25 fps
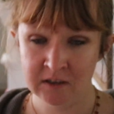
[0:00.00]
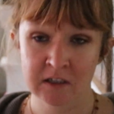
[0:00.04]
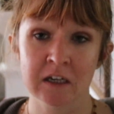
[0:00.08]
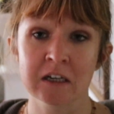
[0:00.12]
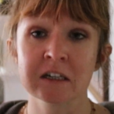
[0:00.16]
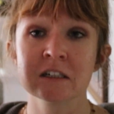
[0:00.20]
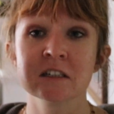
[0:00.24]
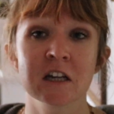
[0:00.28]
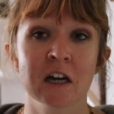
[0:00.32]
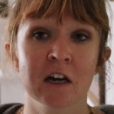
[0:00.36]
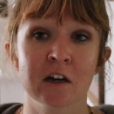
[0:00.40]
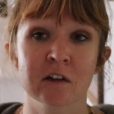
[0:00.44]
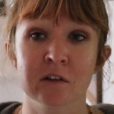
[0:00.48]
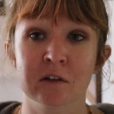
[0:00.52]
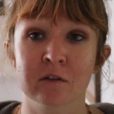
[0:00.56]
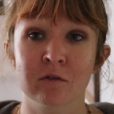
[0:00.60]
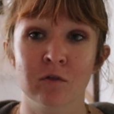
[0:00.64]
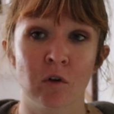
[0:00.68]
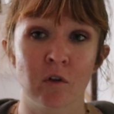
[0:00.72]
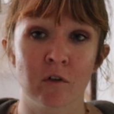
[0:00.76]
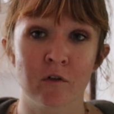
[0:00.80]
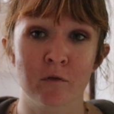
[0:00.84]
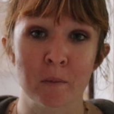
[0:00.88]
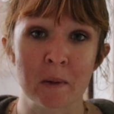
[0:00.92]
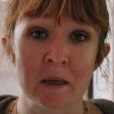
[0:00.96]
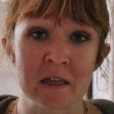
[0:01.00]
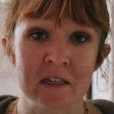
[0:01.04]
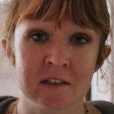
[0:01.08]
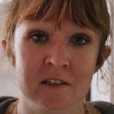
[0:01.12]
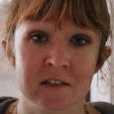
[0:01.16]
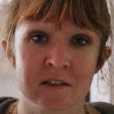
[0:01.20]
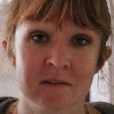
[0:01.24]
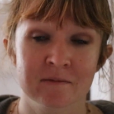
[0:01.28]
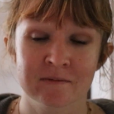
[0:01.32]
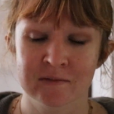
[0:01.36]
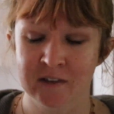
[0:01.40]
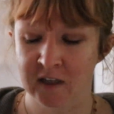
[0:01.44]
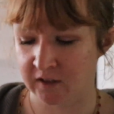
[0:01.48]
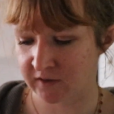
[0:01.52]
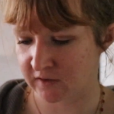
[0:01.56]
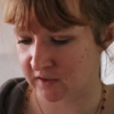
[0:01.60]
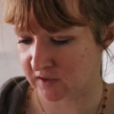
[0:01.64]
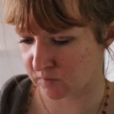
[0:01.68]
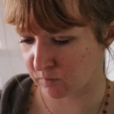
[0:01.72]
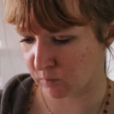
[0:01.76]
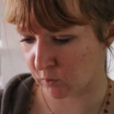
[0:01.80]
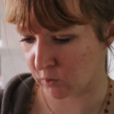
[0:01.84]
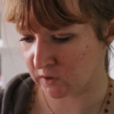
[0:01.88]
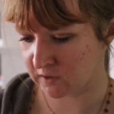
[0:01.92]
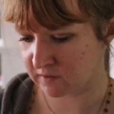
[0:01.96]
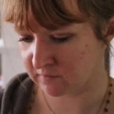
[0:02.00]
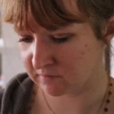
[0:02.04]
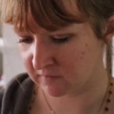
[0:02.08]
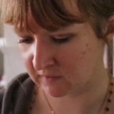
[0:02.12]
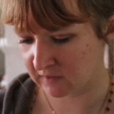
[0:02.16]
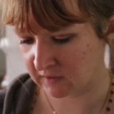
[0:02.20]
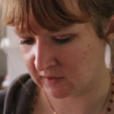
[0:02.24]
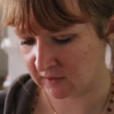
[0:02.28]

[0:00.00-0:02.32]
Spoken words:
entirely full of mint at this point.